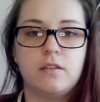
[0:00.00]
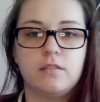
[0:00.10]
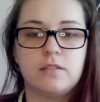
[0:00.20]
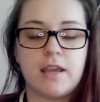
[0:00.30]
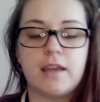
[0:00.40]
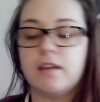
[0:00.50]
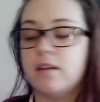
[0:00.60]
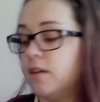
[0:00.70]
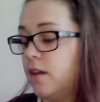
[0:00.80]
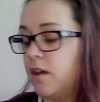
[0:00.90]
take
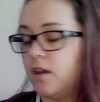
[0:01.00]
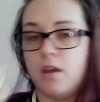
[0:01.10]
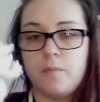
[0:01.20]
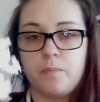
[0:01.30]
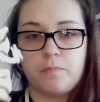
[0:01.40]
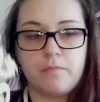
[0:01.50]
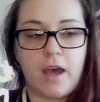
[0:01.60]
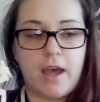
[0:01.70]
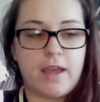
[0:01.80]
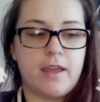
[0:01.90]

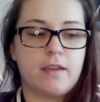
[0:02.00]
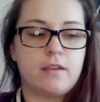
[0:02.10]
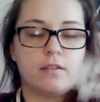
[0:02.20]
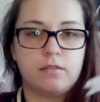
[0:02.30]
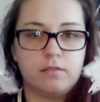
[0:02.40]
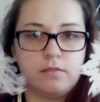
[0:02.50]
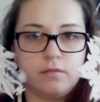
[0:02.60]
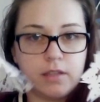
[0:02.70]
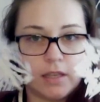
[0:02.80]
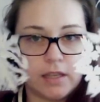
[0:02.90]
my
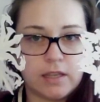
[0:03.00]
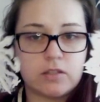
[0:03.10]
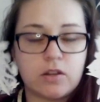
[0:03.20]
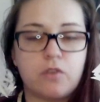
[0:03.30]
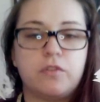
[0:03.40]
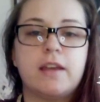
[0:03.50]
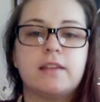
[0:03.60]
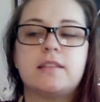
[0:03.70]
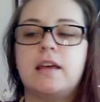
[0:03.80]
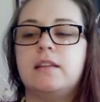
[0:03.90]
geeky
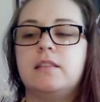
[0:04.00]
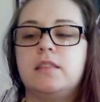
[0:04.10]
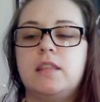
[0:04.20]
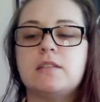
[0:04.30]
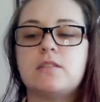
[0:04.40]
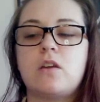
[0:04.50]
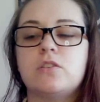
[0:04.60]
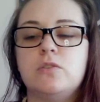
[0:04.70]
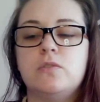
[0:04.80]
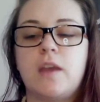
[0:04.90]
snowflakes, and these are
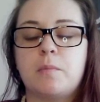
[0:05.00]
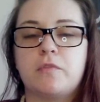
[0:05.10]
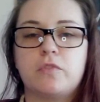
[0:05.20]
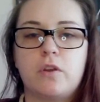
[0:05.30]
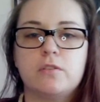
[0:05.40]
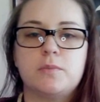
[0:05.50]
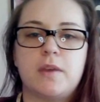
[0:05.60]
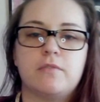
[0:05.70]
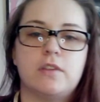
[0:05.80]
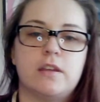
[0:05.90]
2 Game of Thrones. We
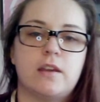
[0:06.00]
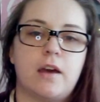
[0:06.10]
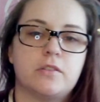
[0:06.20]
have the House